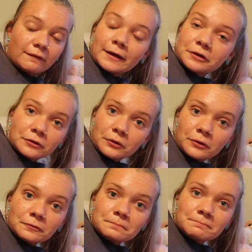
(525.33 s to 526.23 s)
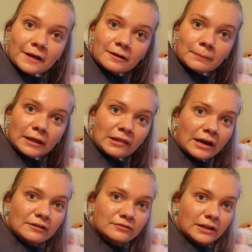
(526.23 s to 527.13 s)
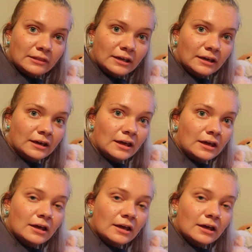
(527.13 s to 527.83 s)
regular old day in my life, nothing